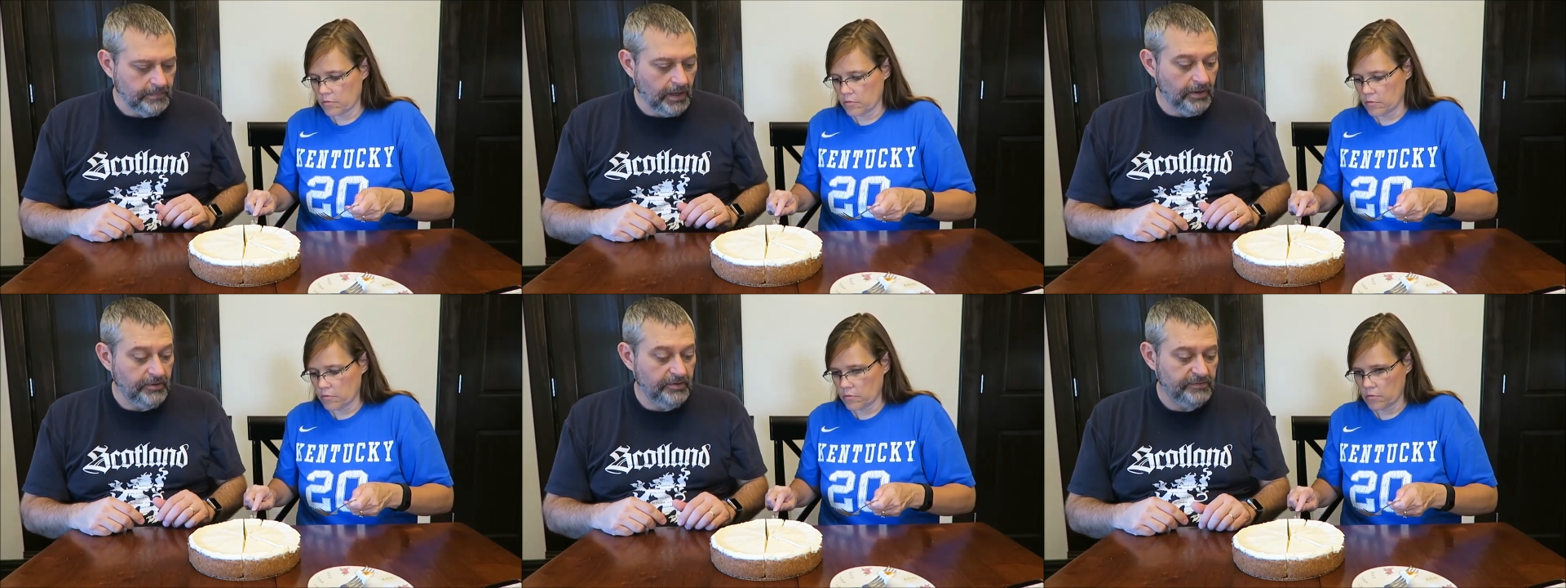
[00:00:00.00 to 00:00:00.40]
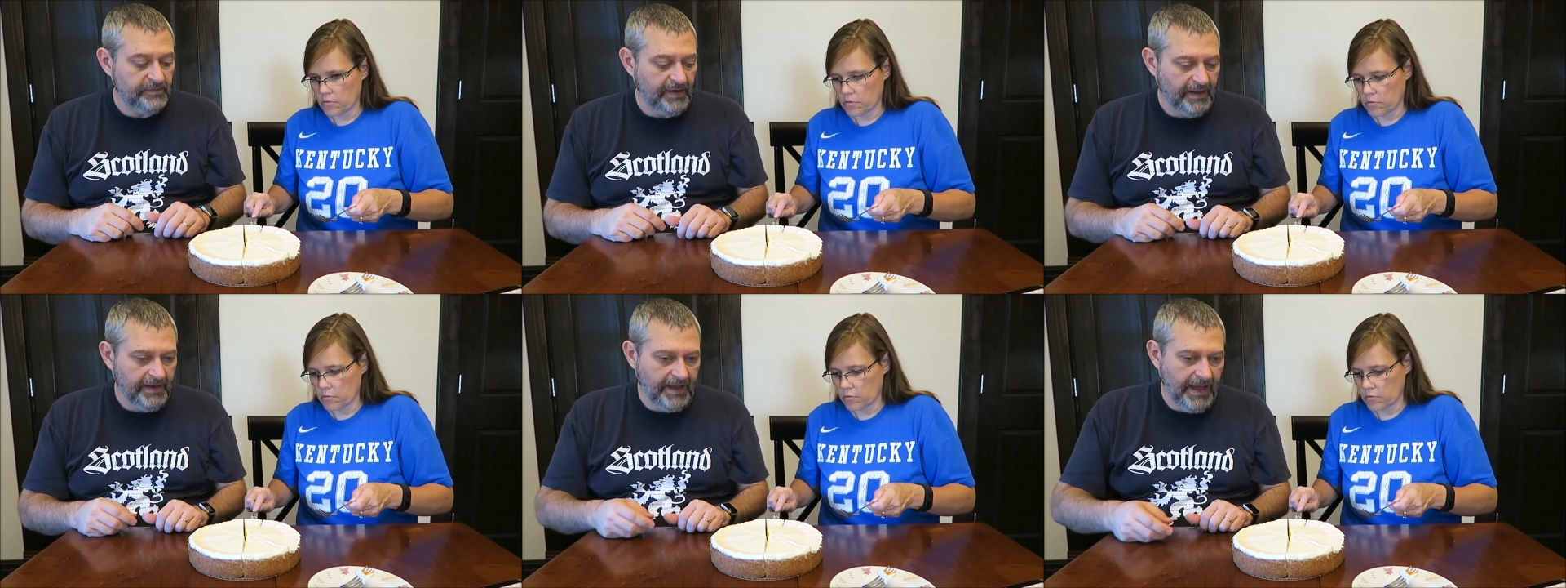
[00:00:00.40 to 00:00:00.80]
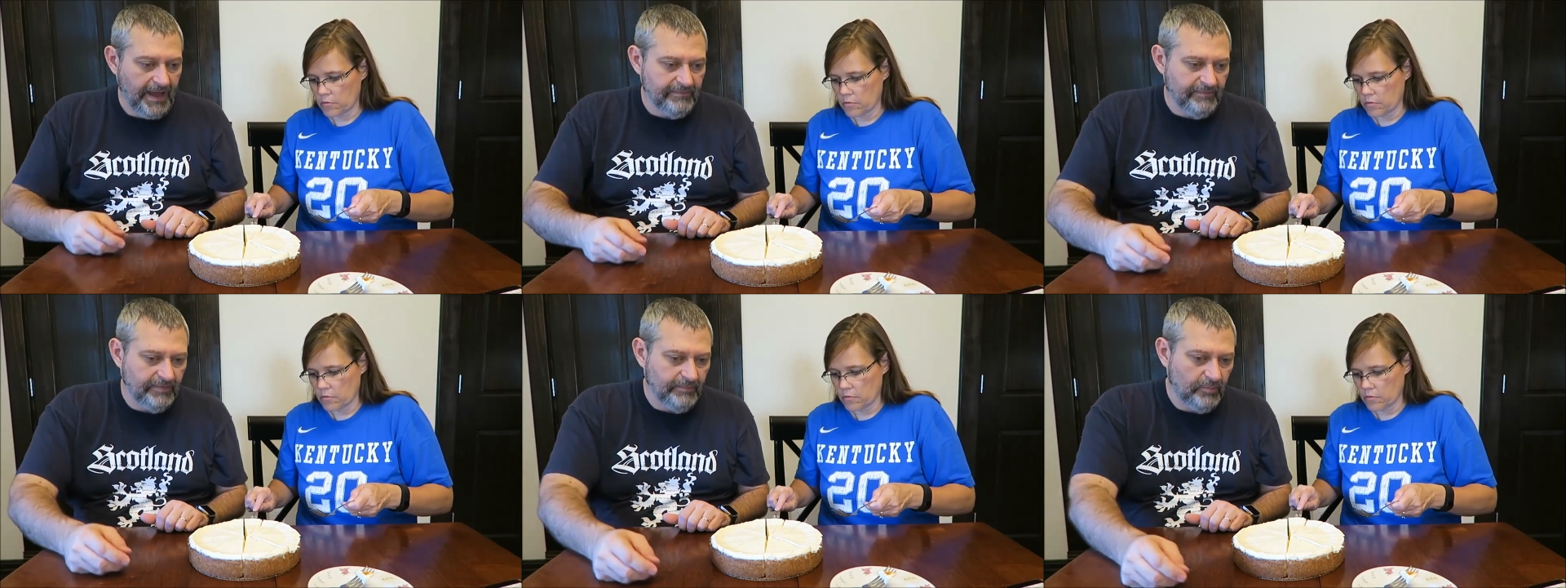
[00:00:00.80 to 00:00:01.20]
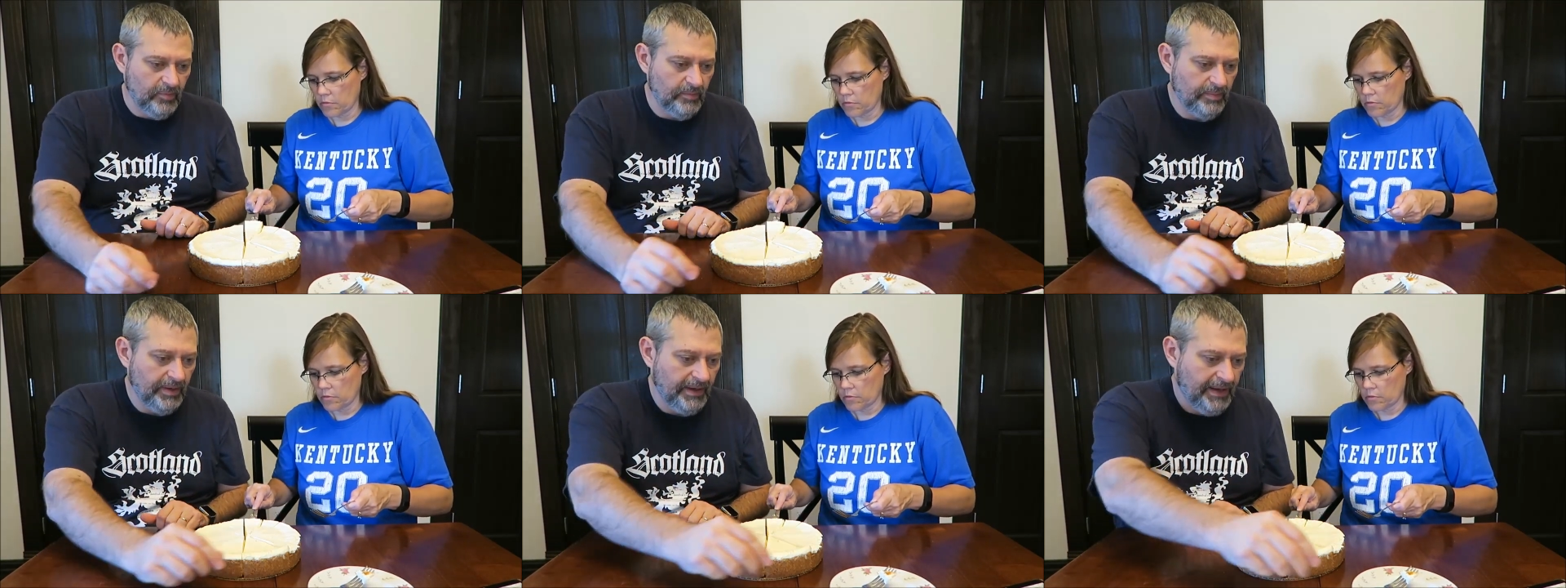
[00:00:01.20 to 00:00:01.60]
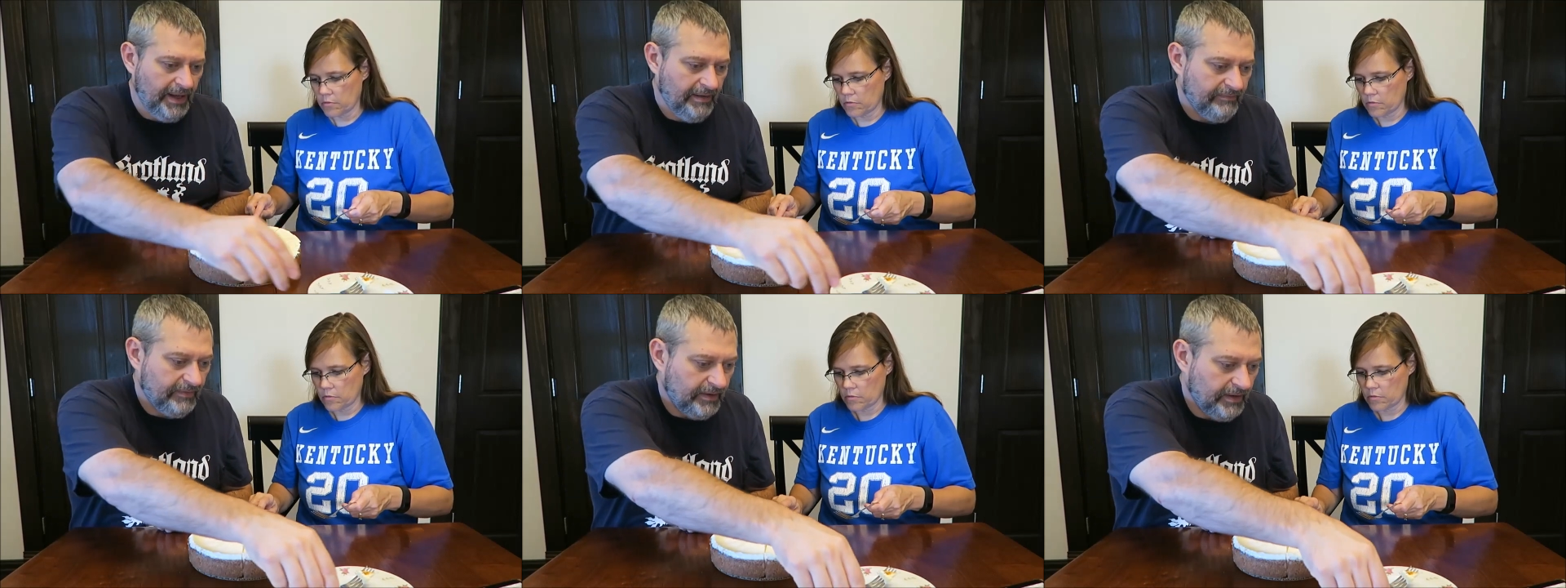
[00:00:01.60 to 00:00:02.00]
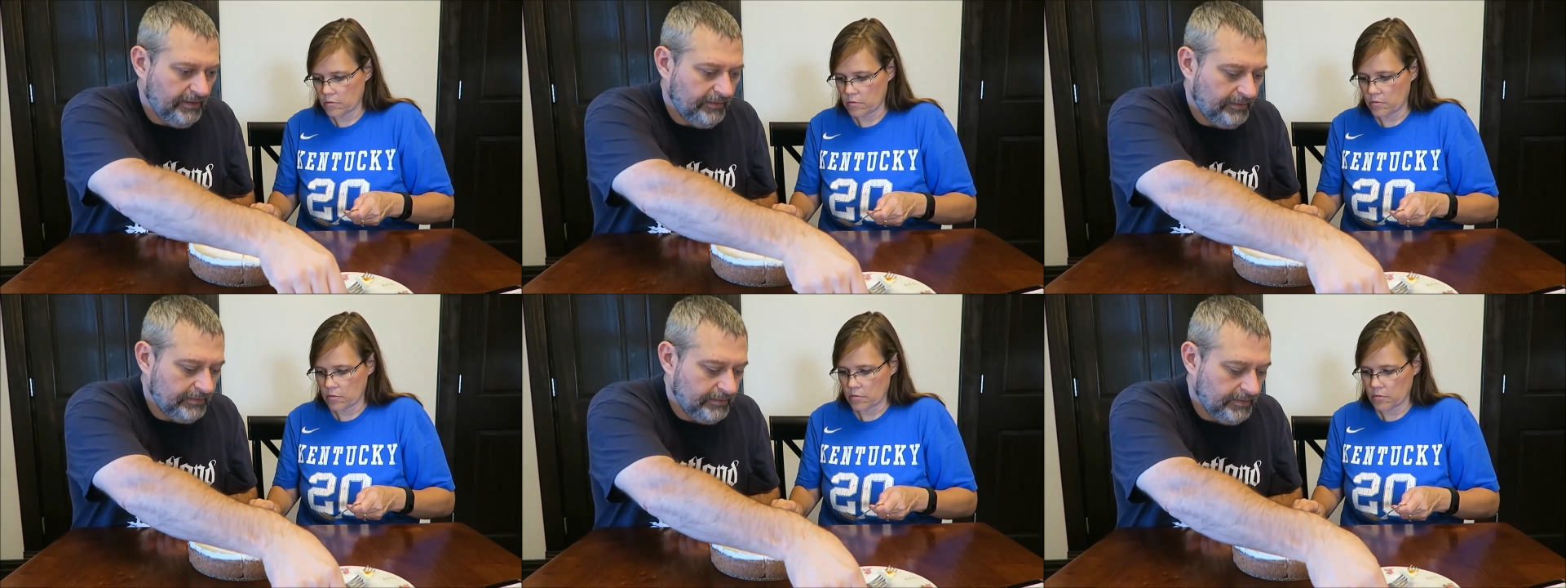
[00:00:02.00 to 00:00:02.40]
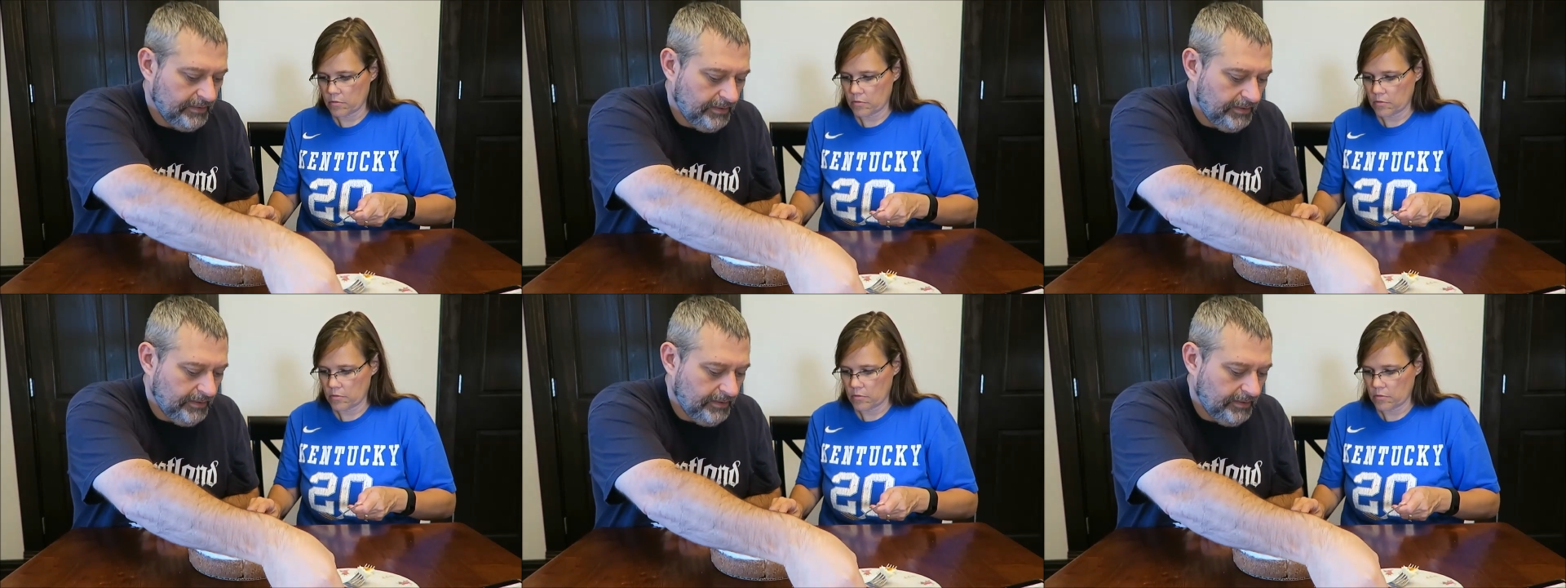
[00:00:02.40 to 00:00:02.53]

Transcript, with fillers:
Speaker 1: Oh, you're saying half on one plate, half on another.